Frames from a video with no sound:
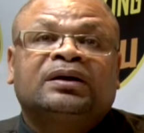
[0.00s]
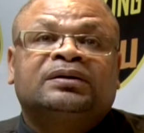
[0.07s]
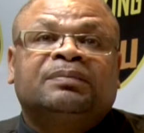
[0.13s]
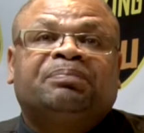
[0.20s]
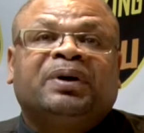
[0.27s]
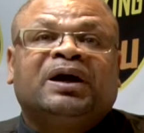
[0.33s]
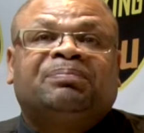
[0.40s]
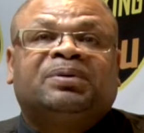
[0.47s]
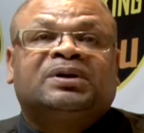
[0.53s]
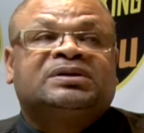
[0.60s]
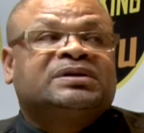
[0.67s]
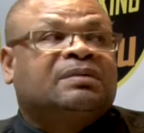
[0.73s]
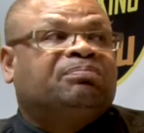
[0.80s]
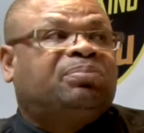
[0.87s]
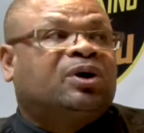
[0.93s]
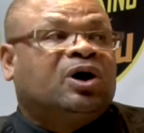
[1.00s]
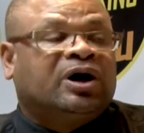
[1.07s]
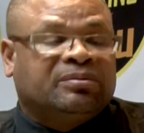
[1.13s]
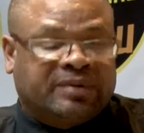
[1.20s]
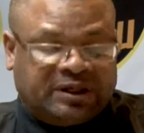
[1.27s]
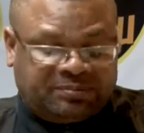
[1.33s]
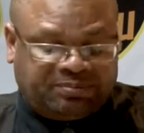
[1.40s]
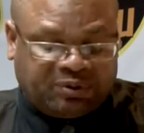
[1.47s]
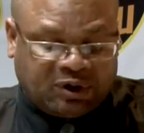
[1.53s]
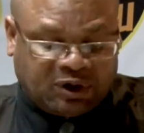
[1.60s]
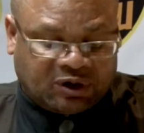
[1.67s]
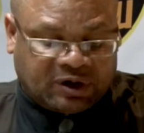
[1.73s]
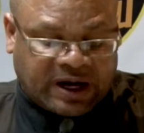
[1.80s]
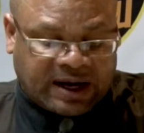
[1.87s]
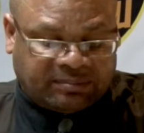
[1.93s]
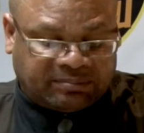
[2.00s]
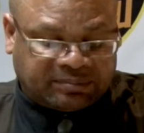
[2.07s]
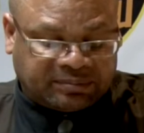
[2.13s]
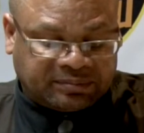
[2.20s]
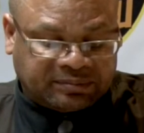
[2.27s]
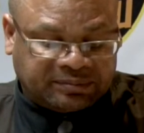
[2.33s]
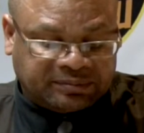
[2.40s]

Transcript: The People's Employment Program